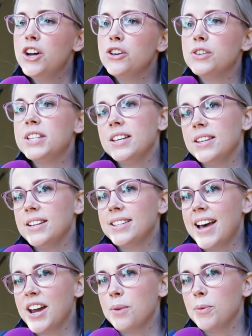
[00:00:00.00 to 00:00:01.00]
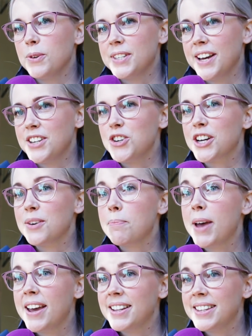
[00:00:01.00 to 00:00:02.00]
You see these animals that you can
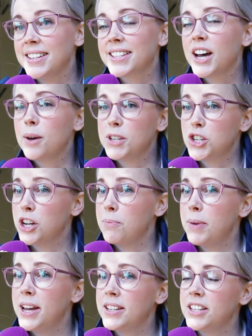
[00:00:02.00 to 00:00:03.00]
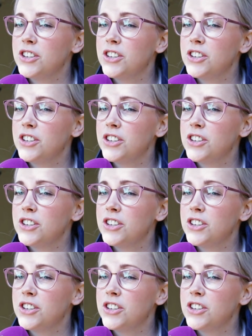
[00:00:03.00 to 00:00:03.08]
pet, these cubs that you can pet,